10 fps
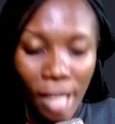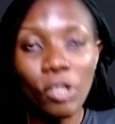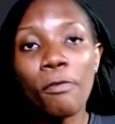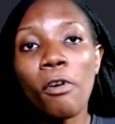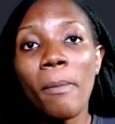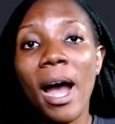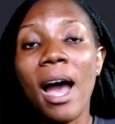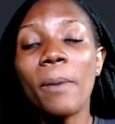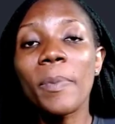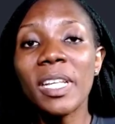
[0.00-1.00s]
And so from
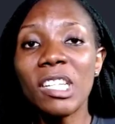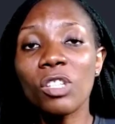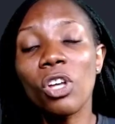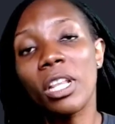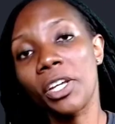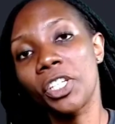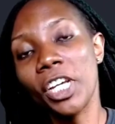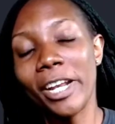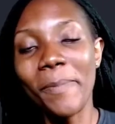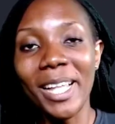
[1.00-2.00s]
our basic knowledge
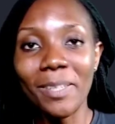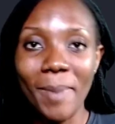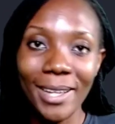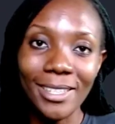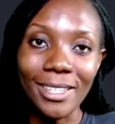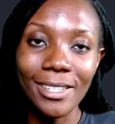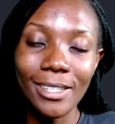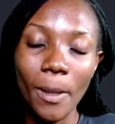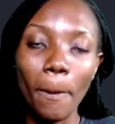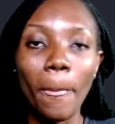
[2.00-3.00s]
in mathematics,